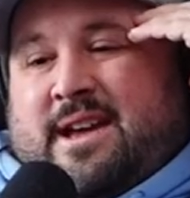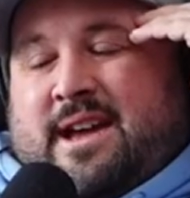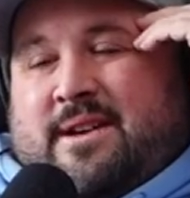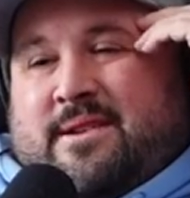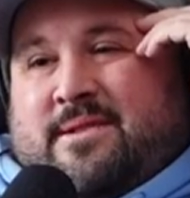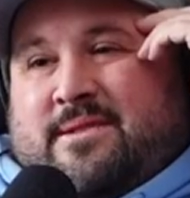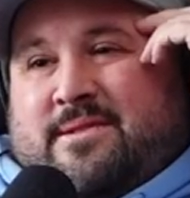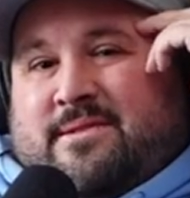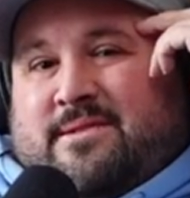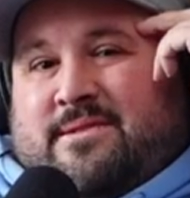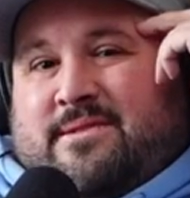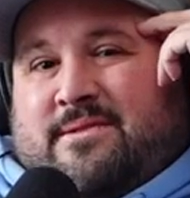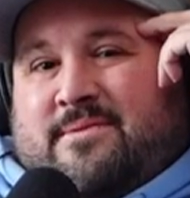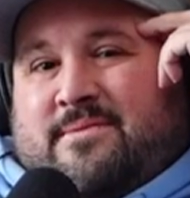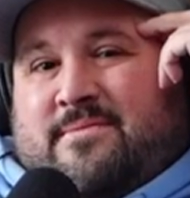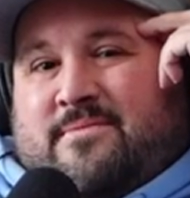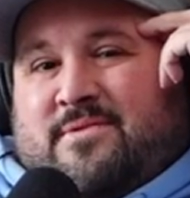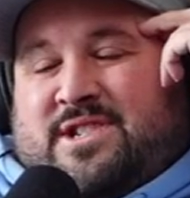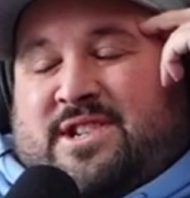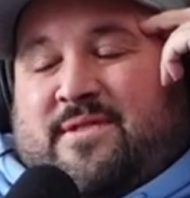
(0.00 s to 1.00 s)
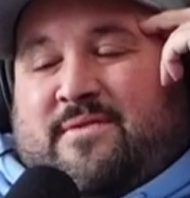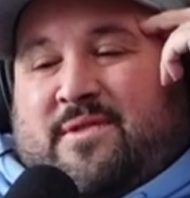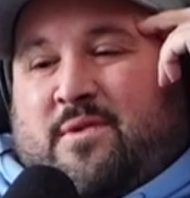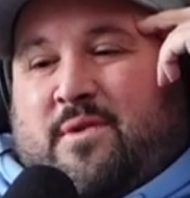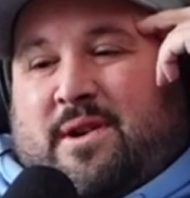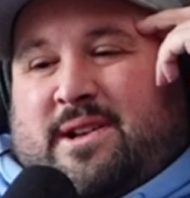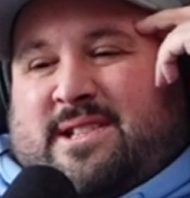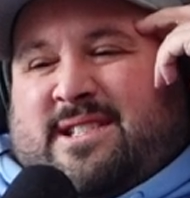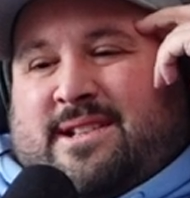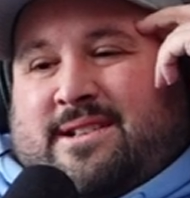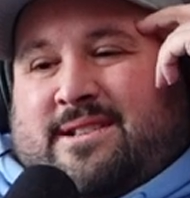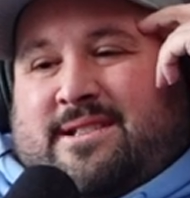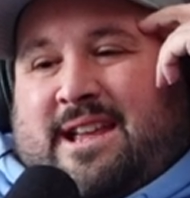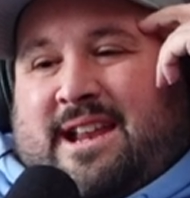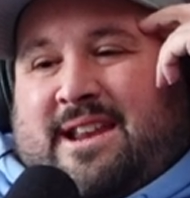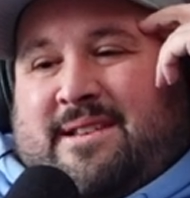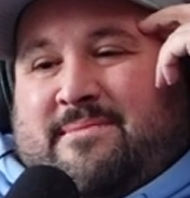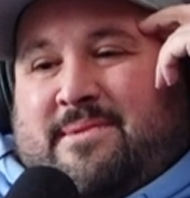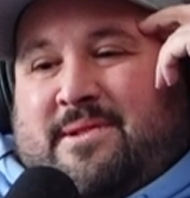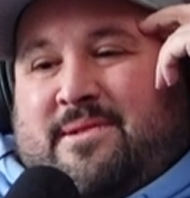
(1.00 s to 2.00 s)
And was she requesting
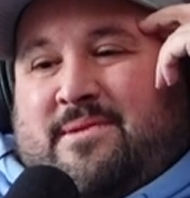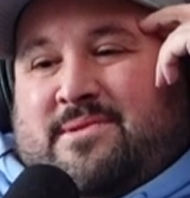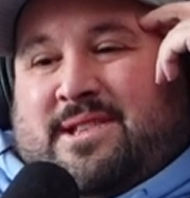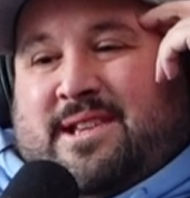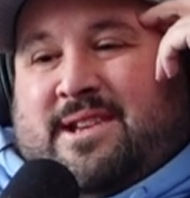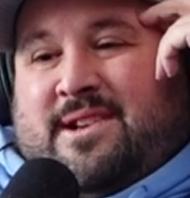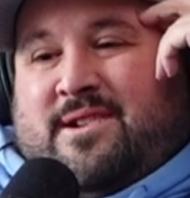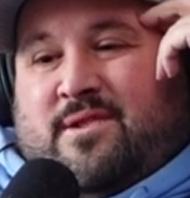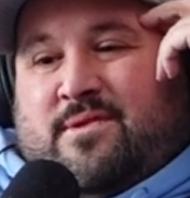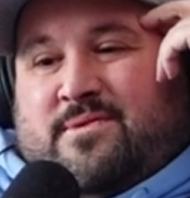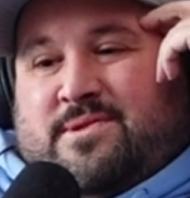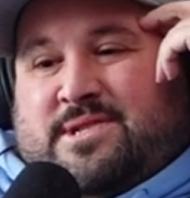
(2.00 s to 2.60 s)
any music, or